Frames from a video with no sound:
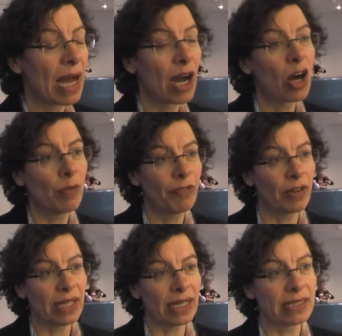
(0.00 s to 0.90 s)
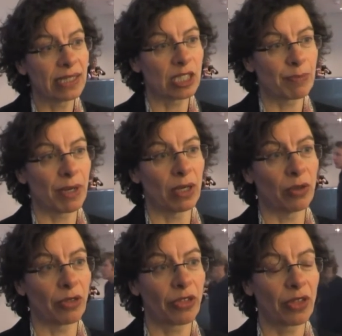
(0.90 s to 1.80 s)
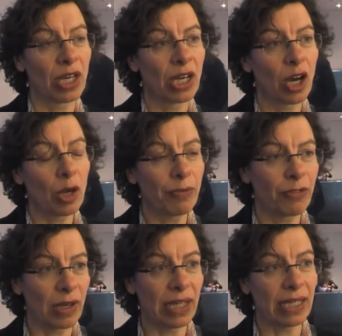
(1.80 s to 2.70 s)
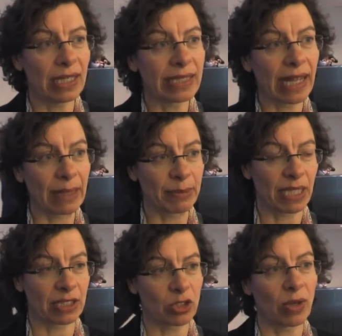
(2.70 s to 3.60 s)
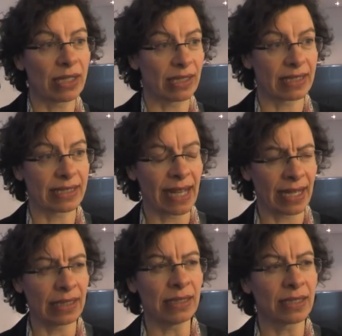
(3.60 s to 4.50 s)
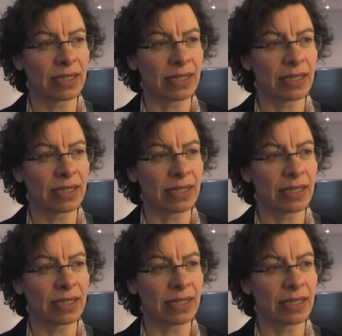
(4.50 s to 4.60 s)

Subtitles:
Hopefully it is both. Hopefully it helps us to understand